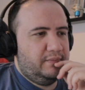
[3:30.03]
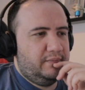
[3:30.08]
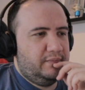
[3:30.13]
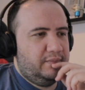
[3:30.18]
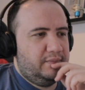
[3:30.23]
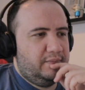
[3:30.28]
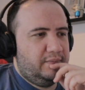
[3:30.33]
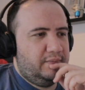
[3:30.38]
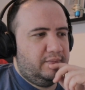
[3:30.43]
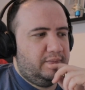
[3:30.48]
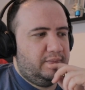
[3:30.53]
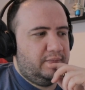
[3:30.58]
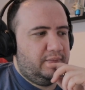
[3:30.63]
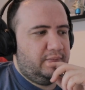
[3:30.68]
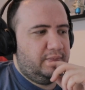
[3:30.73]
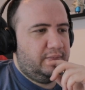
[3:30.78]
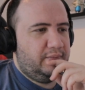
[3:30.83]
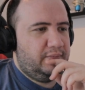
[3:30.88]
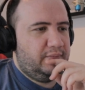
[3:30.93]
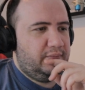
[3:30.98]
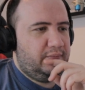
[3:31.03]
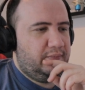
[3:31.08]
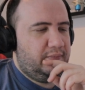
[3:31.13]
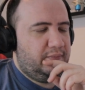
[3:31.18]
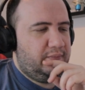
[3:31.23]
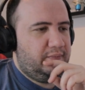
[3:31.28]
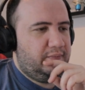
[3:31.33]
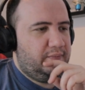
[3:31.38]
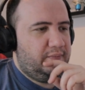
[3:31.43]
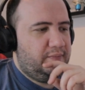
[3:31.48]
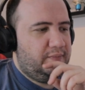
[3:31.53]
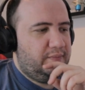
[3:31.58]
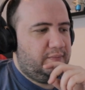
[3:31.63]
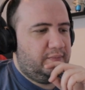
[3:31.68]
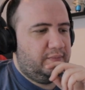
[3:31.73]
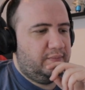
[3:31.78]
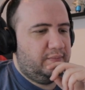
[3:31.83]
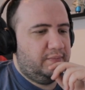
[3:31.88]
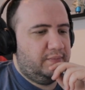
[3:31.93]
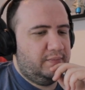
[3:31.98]

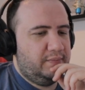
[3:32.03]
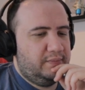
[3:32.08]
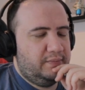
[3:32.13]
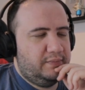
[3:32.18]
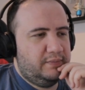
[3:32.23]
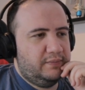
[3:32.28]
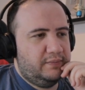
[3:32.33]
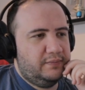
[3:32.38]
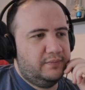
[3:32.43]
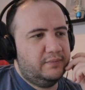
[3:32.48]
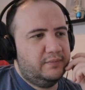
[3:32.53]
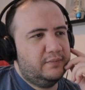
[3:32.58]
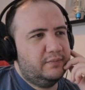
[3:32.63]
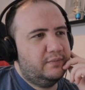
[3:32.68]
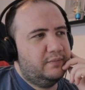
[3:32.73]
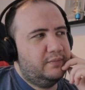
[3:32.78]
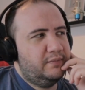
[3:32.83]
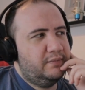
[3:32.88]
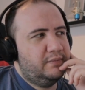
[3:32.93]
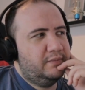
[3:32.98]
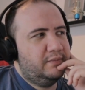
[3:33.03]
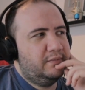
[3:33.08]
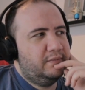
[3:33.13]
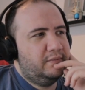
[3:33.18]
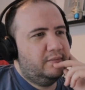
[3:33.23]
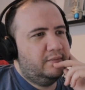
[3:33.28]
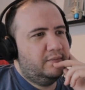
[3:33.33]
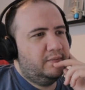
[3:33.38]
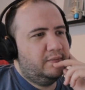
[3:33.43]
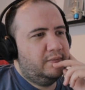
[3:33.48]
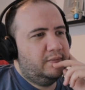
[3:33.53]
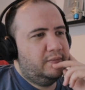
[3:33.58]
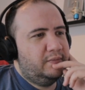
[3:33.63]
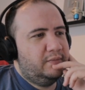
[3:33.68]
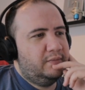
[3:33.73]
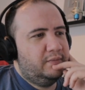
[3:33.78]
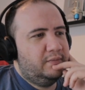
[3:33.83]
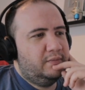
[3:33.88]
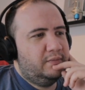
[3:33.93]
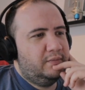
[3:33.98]

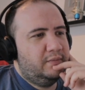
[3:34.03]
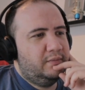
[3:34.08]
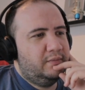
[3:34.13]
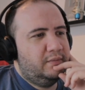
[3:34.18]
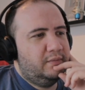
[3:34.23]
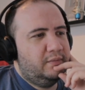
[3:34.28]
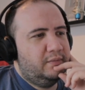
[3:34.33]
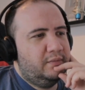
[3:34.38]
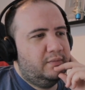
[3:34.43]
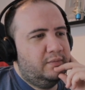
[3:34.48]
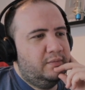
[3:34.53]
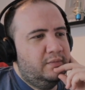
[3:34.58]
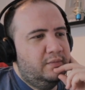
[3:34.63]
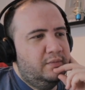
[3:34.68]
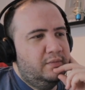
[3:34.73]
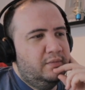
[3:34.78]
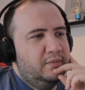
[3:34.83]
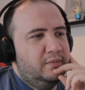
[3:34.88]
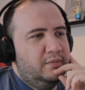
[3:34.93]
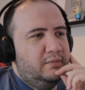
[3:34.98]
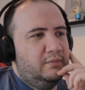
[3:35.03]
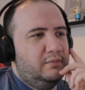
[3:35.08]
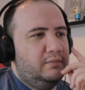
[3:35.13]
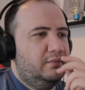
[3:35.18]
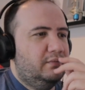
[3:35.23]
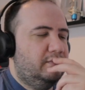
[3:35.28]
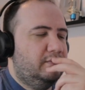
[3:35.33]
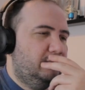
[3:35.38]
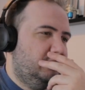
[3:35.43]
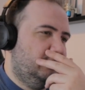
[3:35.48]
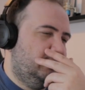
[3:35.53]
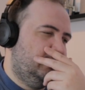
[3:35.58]
This person isn't speaking.